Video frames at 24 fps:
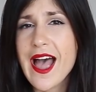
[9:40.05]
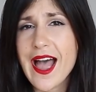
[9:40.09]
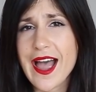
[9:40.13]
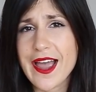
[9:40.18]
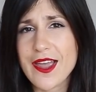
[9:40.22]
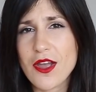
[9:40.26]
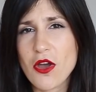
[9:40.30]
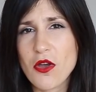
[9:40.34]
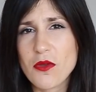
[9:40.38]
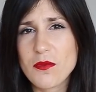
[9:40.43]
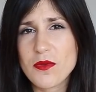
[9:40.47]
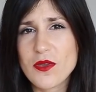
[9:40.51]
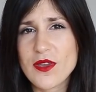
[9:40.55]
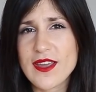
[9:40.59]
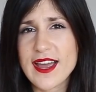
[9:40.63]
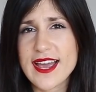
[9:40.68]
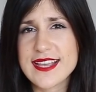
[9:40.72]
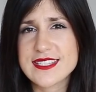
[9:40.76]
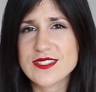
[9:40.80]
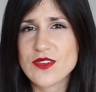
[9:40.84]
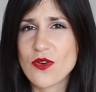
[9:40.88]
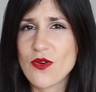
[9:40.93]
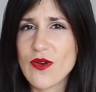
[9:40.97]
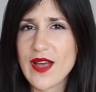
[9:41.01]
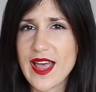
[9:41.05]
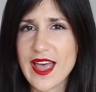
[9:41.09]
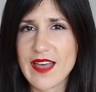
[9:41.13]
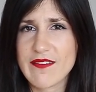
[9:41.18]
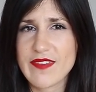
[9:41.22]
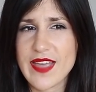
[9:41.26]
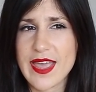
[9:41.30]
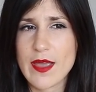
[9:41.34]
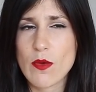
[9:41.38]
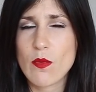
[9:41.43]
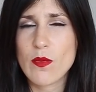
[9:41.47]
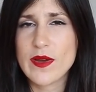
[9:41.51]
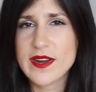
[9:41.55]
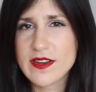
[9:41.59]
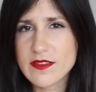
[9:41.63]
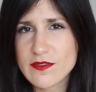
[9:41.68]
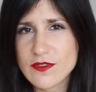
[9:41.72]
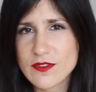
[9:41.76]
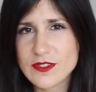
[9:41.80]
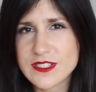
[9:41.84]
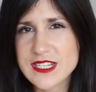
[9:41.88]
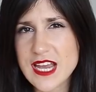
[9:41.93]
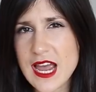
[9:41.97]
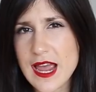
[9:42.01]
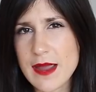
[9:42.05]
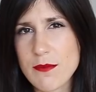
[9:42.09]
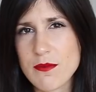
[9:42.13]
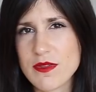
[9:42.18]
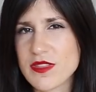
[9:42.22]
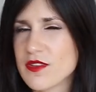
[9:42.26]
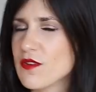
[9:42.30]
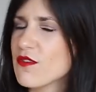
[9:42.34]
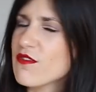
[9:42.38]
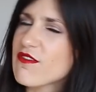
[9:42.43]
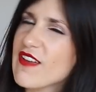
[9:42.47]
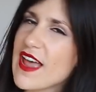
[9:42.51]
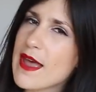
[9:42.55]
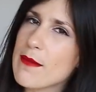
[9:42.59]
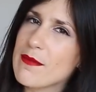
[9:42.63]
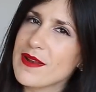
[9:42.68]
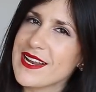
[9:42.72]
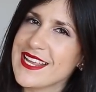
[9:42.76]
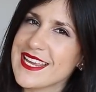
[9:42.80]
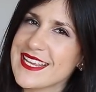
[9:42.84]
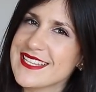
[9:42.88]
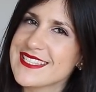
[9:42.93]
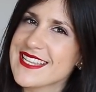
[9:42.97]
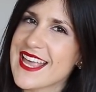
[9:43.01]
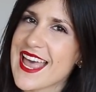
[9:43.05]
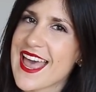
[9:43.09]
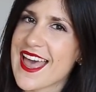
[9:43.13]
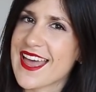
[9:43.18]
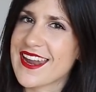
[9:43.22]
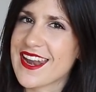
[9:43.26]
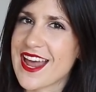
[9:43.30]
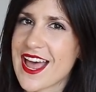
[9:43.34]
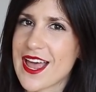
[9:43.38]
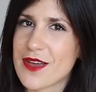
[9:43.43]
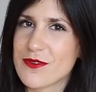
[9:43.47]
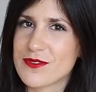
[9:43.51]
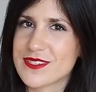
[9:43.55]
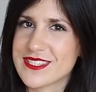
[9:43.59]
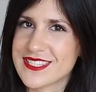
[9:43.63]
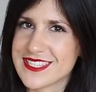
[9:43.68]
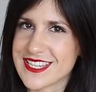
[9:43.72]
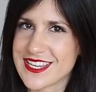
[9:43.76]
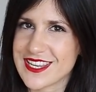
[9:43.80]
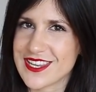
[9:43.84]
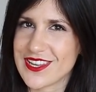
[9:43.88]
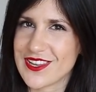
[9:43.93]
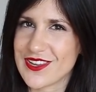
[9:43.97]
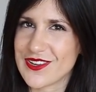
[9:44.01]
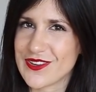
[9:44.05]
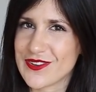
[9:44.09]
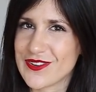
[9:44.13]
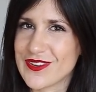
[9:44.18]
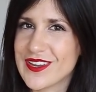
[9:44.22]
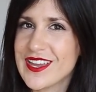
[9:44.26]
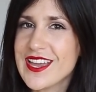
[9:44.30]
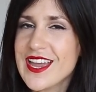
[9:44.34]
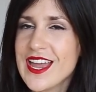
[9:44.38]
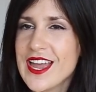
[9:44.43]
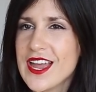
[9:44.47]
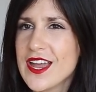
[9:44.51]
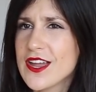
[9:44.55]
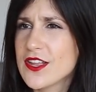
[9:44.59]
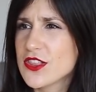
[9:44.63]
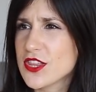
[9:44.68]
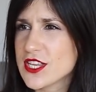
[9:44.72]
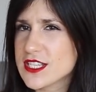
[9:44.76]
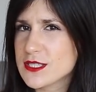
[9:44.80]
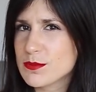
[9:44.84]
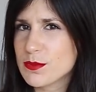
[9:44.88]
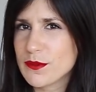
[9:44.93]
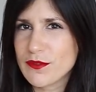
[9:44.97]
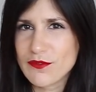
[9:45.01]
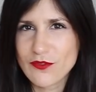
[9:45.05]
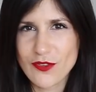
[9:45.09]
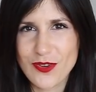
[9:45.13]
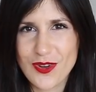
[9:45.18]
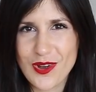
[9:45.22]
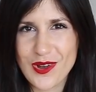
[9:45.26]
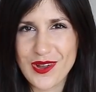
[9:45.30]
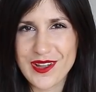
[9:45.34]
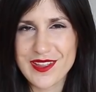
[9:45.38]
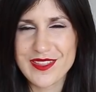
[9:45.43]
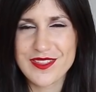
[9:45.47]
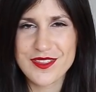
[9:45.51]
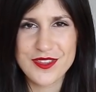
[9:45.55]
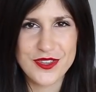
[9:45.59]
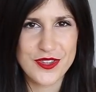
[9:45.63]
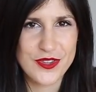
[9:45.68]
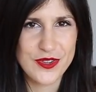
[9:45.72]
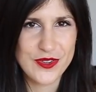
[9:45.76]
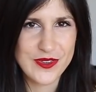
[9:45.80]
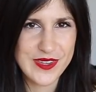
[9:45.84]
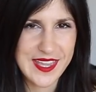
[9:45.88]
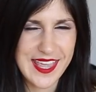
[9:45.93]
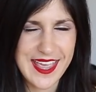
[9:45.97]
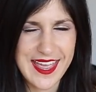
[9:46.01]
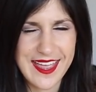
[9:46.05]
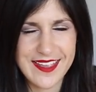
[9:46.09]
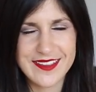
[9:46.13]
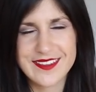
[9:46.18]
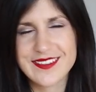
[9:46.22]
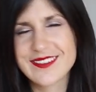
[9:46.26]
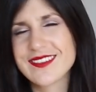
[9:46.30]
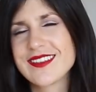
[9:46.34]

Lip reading: I hope you guys all have a wonderful time with your families, and I will see you just before the new year.